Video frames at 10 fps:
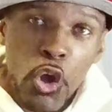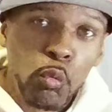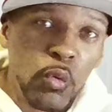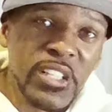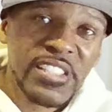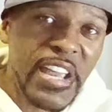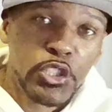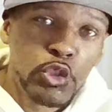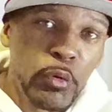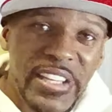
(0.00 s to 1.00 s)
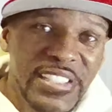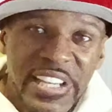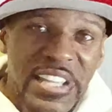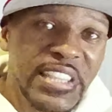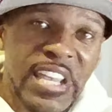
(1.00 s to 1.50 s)
Once that joint is
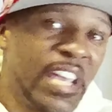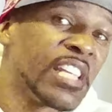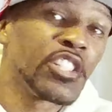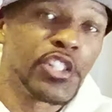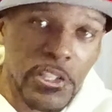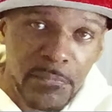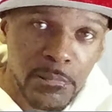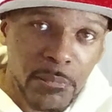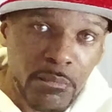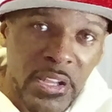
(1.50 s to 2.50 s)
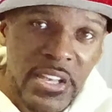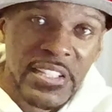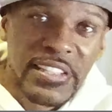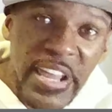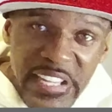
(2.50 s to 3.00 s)
in the engine,
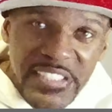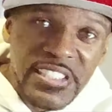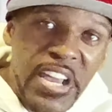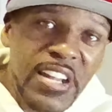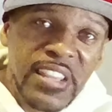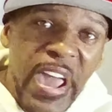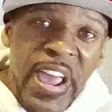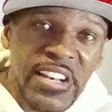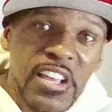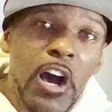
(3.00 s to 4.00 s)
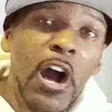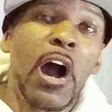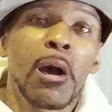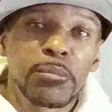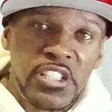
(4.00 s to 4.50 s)
they can take that,
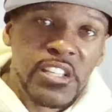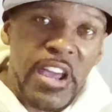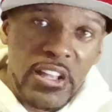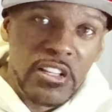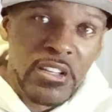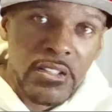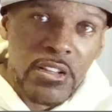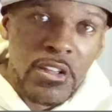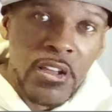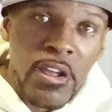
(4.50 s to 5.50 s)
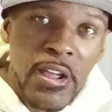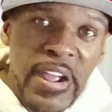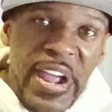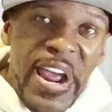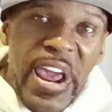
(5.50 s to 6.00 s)
upscale it,
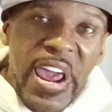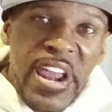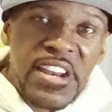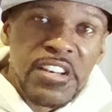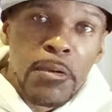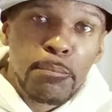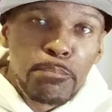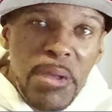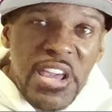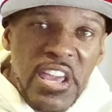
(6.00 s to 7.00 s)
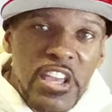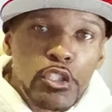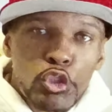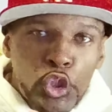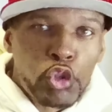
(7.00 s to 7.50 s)
and make
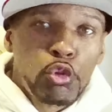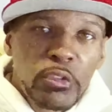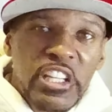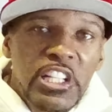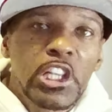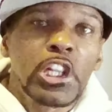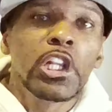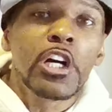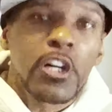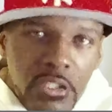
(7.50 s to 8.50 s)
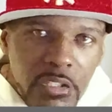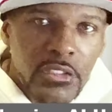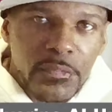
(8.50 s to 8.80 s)
it truly look